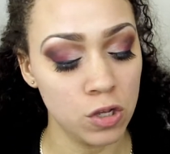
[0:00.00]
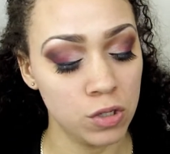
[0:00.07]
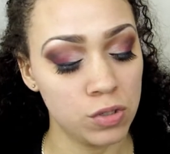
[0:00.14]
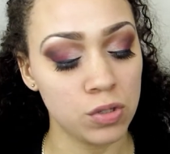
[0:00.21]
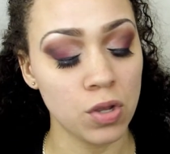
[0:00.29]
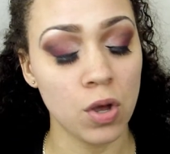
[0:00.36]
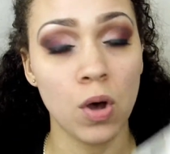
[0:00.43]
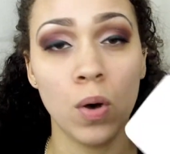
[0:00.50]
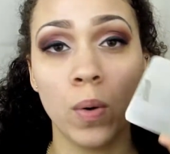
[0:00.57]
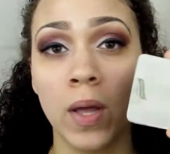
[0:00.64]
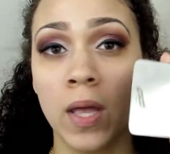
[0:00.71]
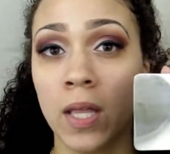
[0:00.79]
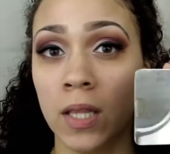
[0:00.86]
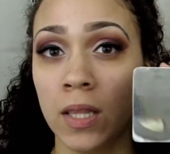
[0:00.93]
So
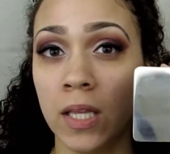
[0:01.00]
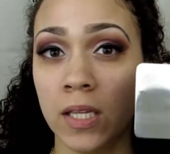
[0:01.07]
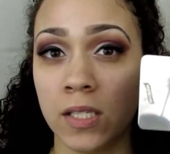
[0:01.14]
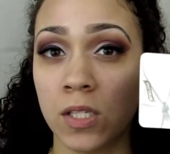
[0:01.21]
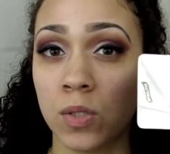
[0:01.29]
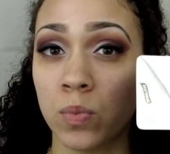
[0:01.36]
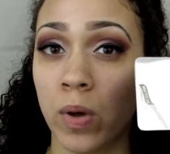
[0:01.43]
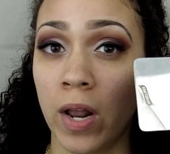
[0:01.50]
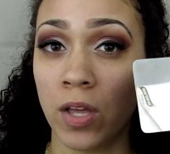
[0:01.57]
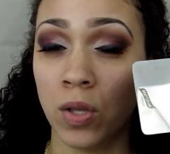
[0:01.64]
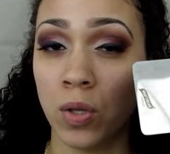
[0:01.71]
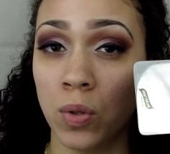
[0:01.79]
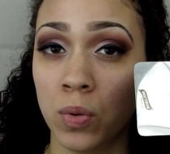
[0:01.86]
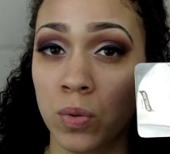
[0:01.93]
this is what I
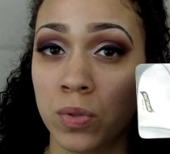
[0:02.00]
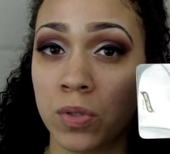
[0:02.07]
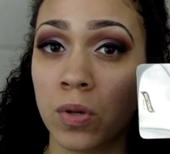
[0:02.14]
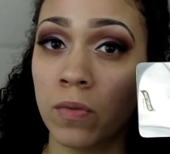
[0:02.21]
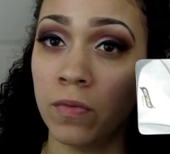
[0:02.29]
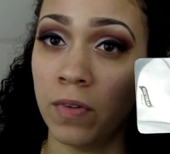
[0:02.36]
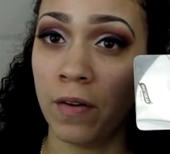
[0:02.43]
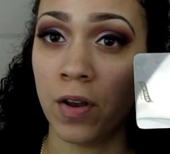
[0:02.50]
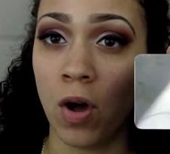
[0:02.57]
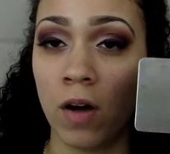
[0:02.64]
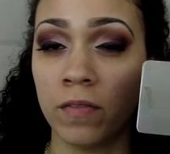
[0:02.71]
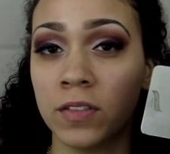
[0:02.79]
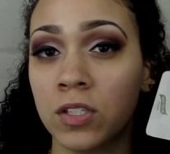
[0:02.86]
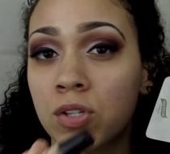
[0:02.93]
use very
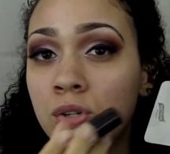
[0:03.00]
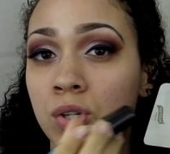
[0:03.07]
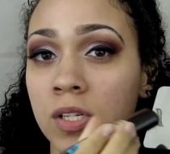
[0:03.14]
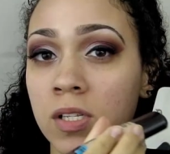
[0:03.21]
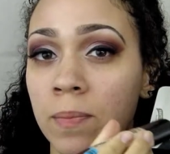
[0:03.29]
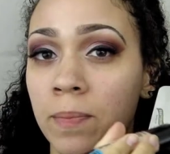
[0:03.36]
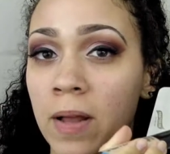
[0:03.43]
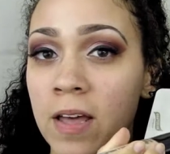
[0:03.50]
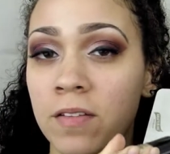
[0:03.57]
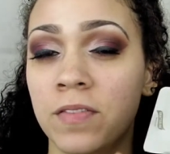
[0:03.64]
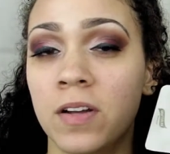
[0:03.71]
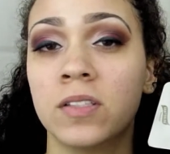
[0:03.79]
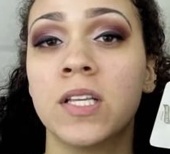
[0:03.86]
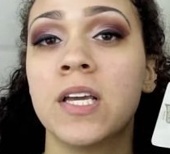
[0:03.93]
often to just apply the
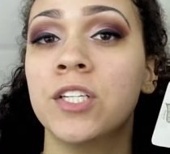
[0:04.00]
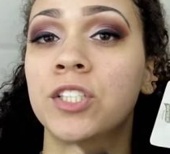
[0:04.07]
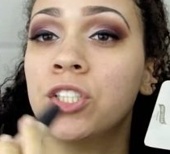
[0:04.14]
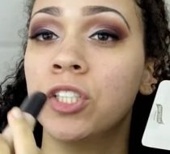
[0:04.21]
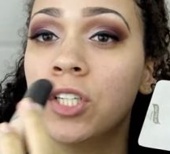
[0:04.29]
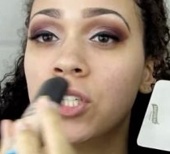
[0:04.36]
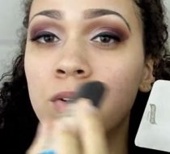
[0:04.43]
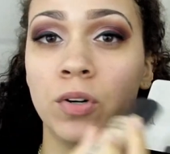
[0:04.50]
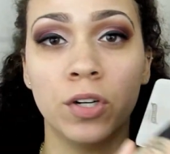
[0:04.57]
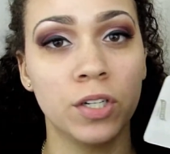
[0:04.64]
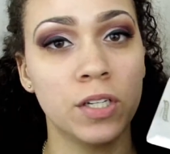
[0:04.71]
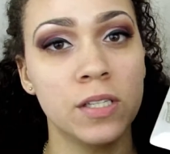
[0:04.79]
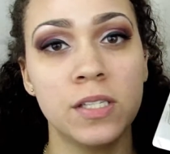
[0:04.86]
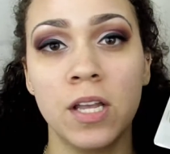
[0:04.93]
foundation or
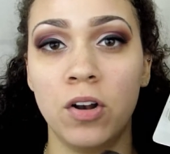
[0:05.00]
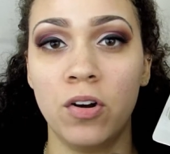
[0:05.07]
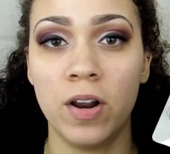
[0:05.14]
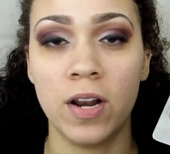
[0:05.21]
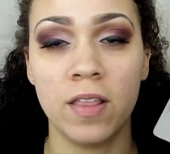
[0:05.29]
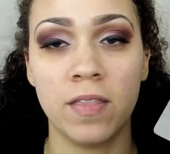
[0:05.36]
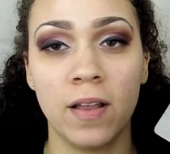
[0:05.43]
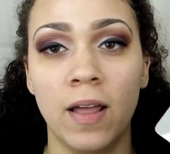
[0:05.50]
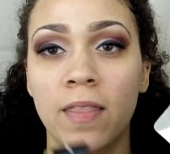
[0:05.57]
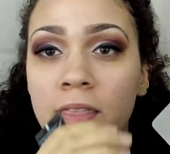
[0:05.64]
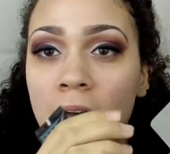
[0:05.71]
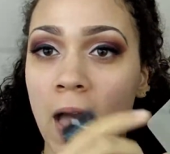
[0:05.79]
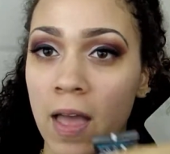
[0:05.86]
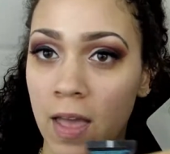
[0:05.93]
concealer or anything like
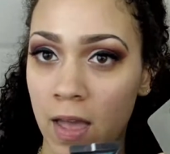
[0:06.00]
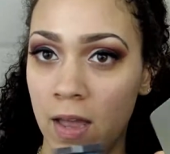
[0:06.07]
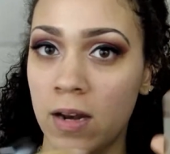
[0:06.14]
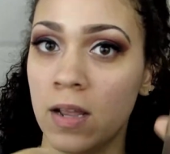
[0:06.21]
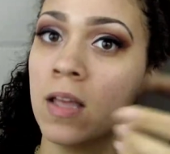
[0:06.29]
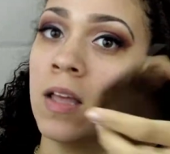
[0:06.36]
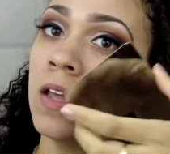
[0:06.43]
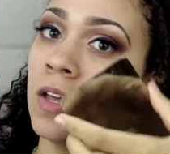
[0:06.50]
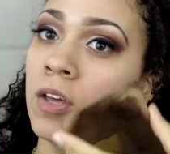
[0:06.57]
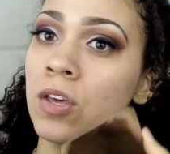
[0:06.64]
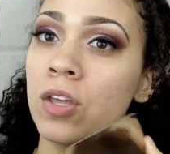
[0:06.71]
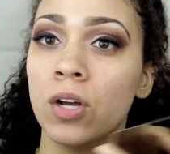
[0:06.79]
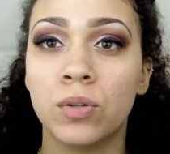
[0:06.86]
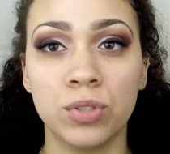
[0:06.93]
that, and,
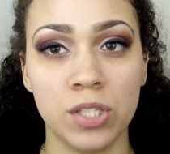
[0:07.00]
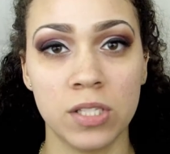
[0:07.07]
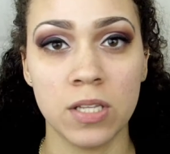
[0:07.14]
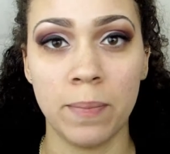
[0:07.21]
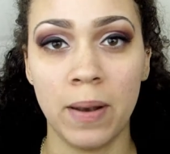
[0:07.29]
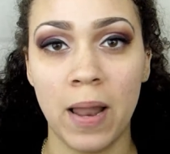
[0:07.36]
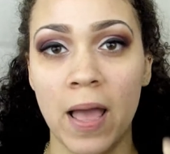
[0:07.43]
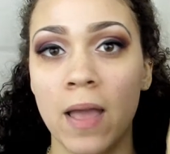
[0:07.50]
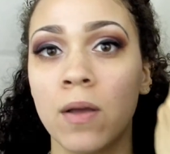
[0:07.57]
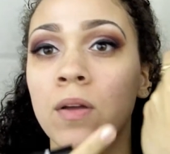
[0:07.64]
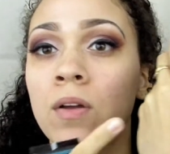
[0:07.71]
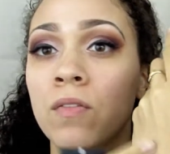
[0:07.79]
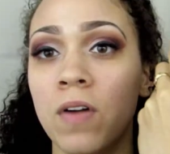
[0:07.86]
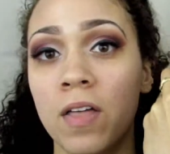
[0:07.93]
you know, just apply it
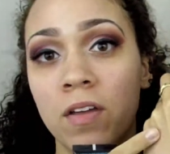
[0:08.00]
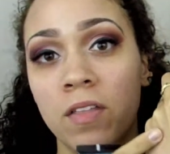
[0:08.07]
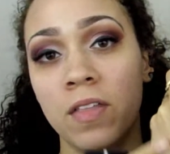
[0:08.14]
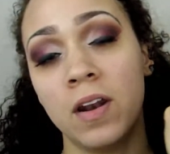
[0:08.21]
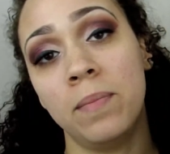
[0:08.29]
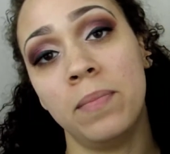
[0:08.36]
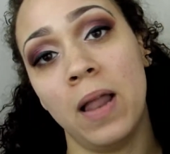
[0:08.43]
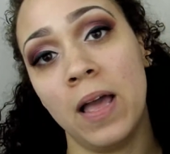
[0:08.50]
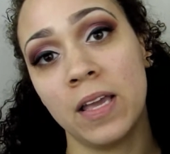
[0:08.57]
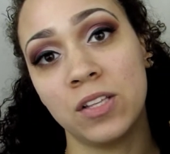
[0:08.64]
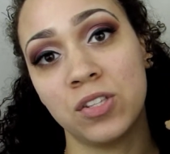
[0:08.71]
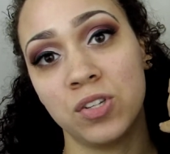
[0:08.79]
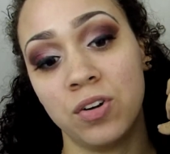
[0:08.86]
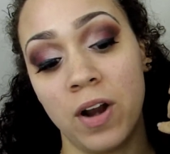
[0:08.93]
rather than applying
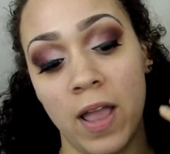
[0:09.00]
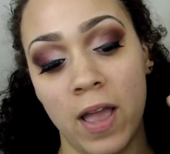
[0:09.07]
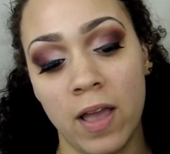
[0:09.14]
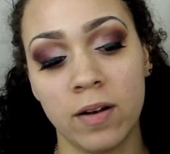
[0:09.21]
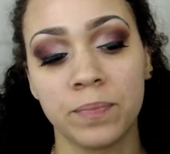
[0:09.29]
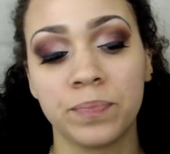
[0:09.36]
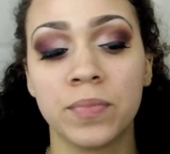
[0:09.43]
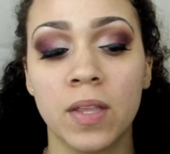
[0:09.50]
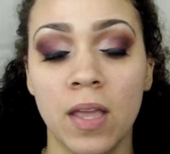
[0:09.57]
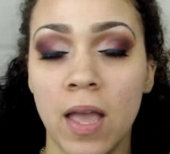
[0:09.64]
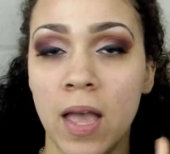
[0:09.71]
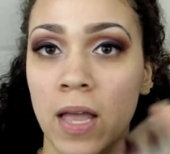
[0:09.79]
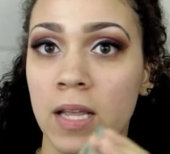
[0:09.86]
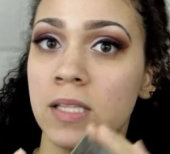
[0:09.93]
it to your hand.
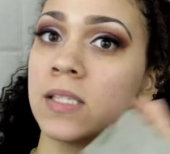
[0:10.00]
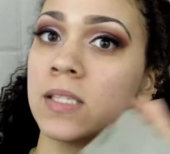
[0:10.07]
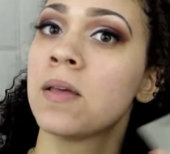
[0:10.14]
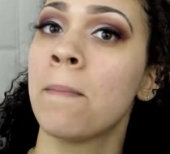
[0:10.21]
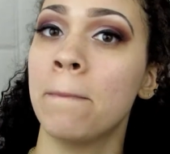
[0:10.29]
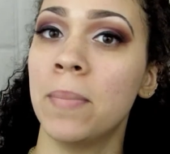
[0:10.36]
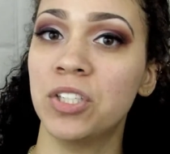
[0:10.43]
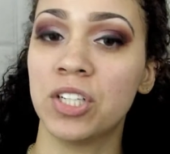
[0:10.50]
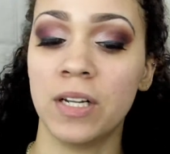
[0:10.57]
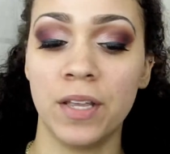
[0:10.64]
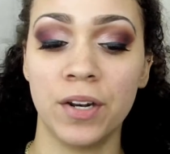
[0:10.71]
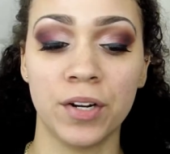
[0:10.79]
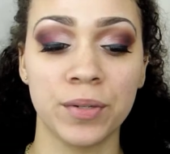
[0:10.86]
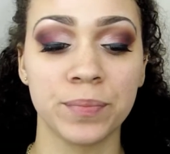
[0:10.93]
And it's much
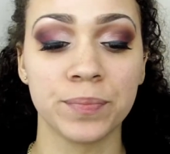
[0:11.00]
cleaner.